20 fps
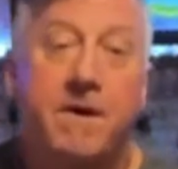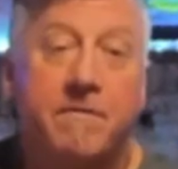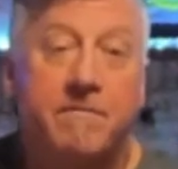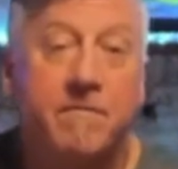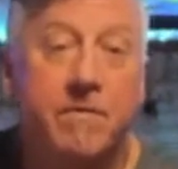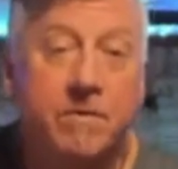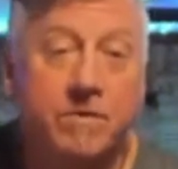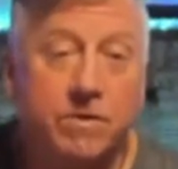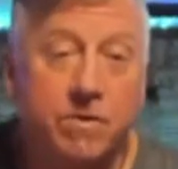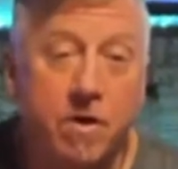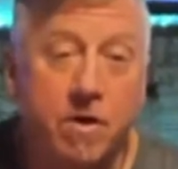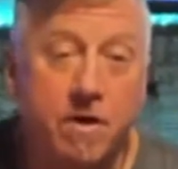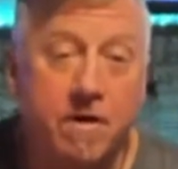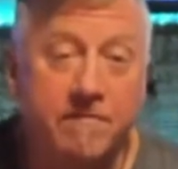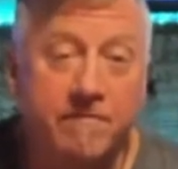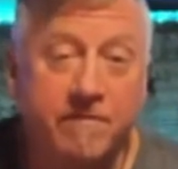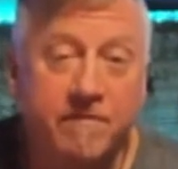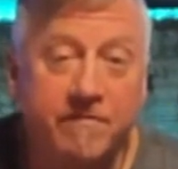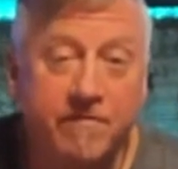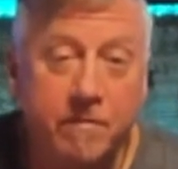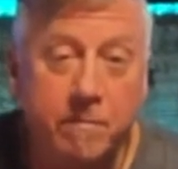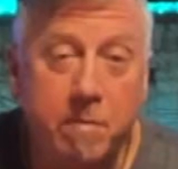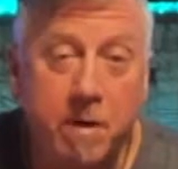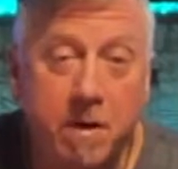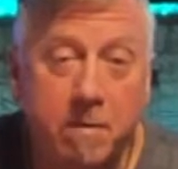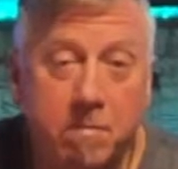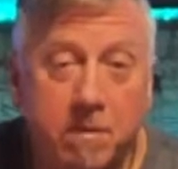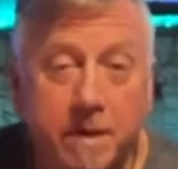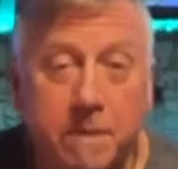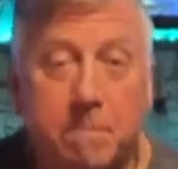First offered for
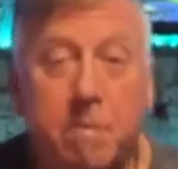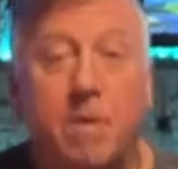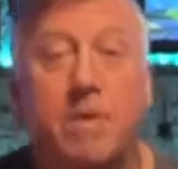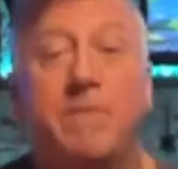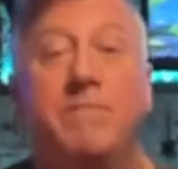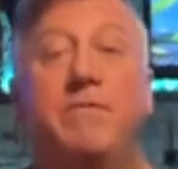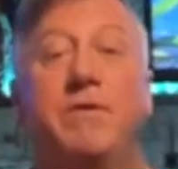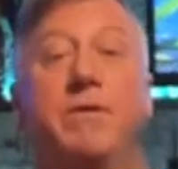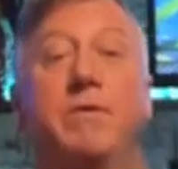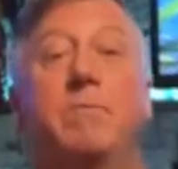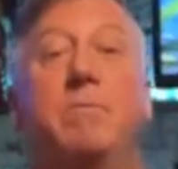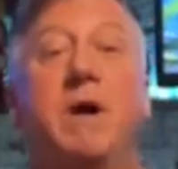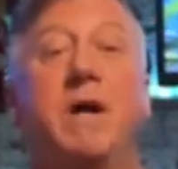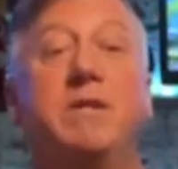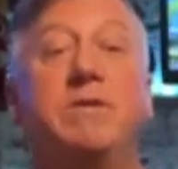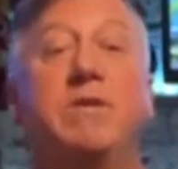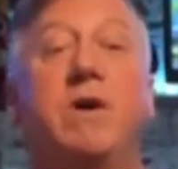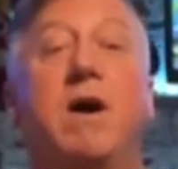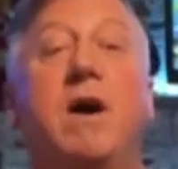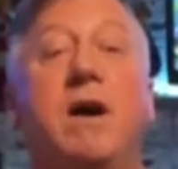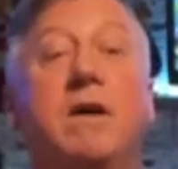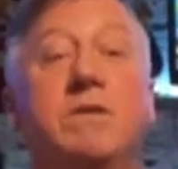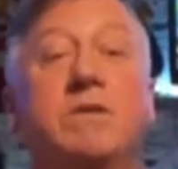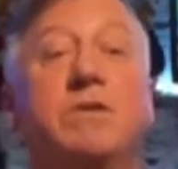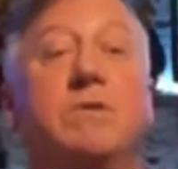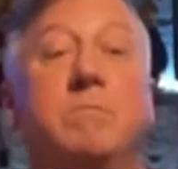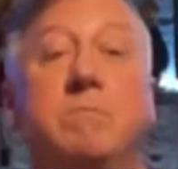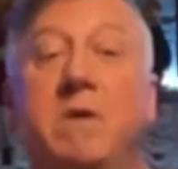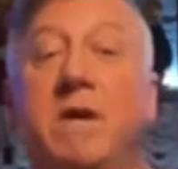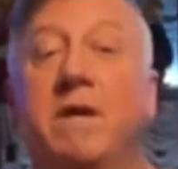public purview by Todd
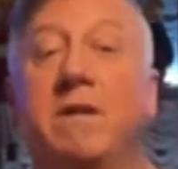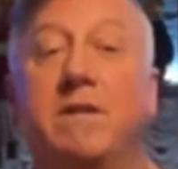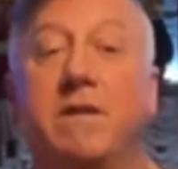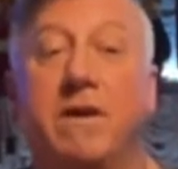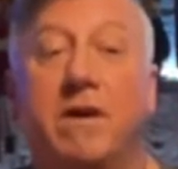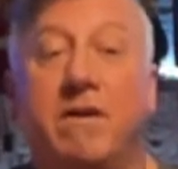Smith